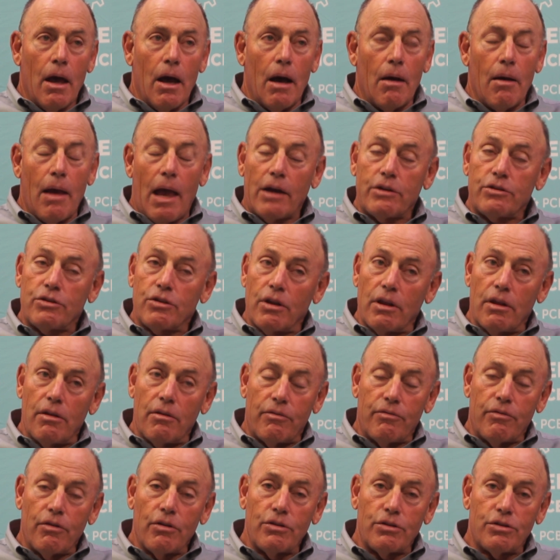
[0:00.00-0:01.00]
Actually, the
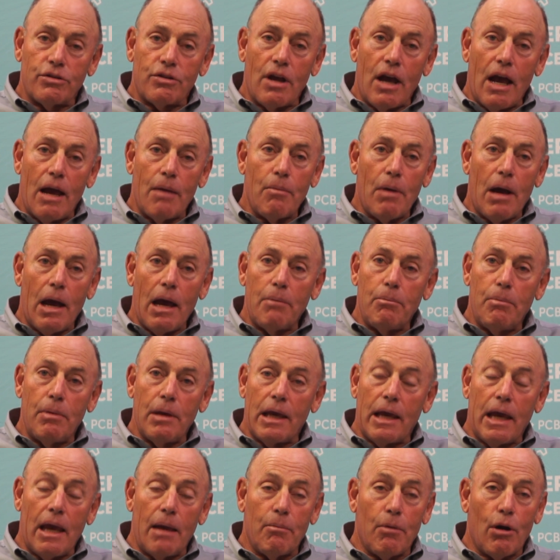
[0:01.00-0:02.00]
first time I
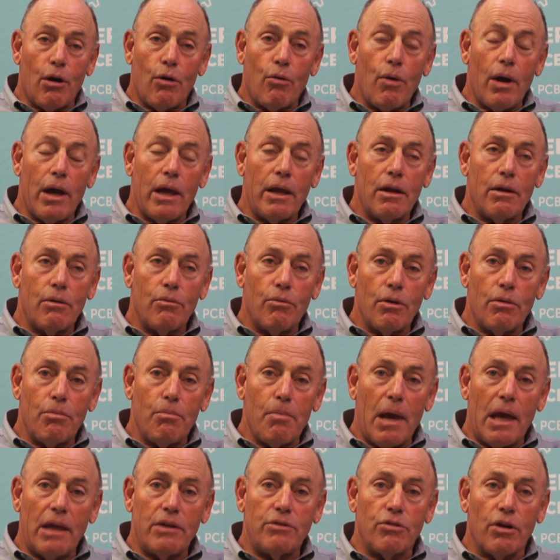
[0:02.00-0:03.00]
became acquainted with
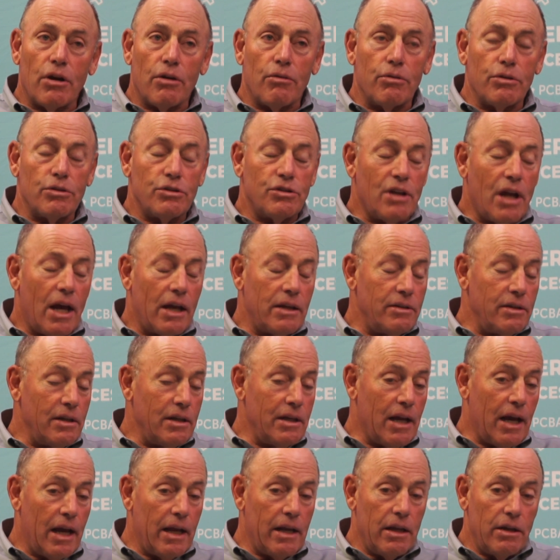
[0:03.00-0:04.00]
Matric was
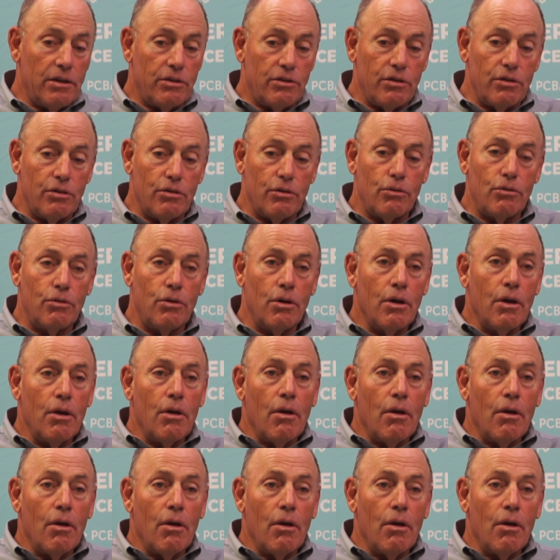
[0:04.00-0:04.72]
1992.